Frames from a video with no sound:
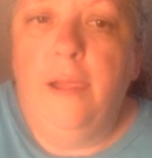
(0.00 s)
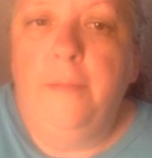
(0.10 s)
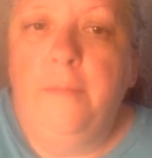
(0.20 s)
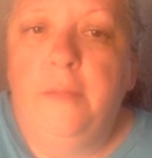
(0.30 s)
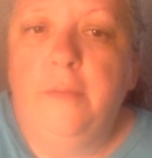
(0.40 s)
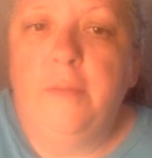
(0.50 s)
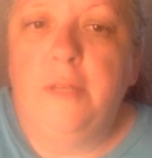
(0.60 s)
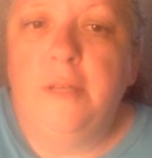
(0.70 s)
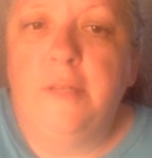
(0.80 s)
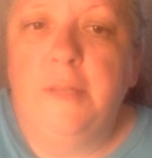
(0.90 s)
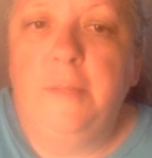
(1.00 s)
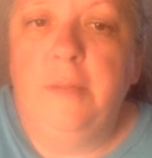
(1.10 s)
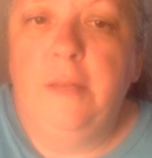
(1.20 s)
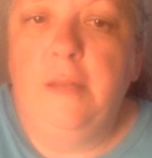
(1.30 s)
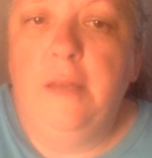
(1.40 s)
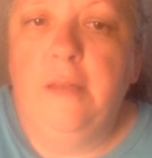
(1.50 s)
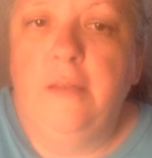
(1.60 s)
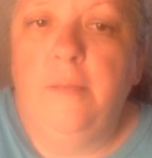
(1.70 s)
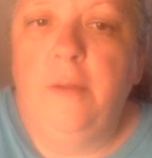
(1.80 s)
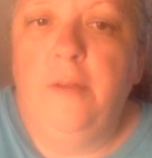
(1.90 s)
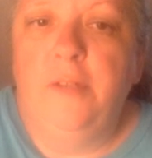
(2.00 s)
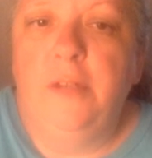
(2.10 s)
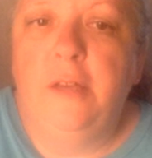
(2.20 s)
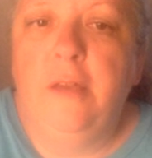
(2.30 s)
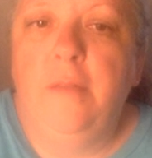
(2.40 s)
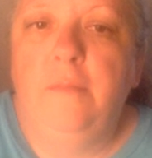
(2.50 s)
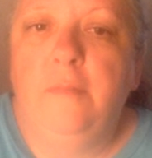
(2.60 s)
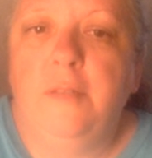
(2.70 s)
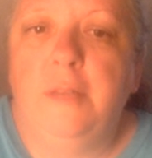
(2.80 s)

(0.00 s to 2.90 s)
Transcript: That was an exhibit at the Maritime